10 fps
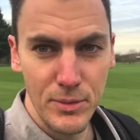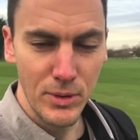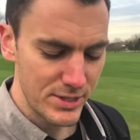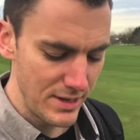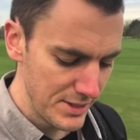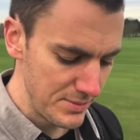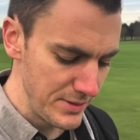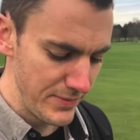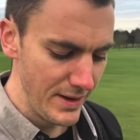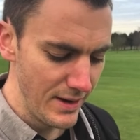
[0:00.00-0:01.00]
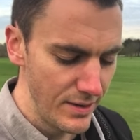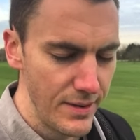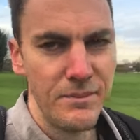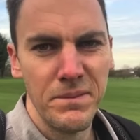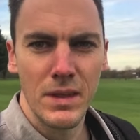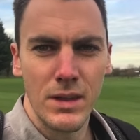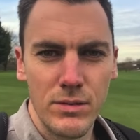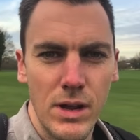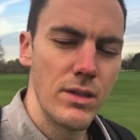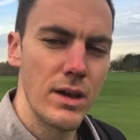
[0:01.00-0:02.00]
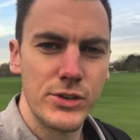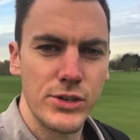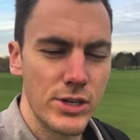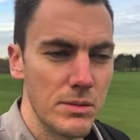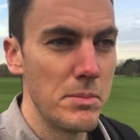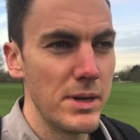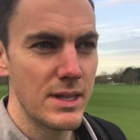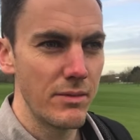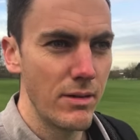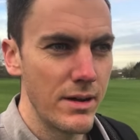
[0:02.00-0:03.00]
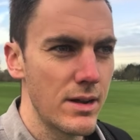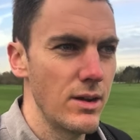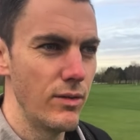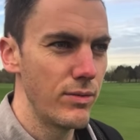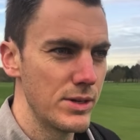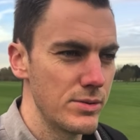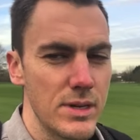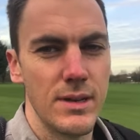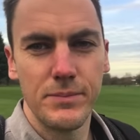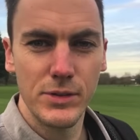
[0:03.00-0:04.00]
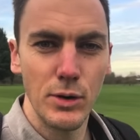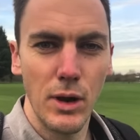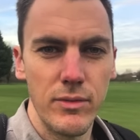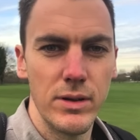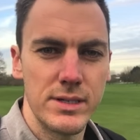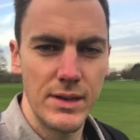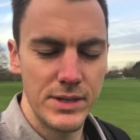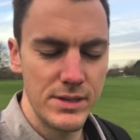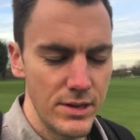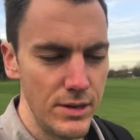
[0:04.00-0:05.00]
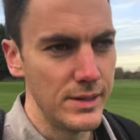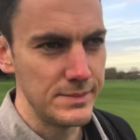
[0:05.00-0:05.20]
you watched last week's video, you'll know that I just shot my best ever round of golf, which was a 2 over 72.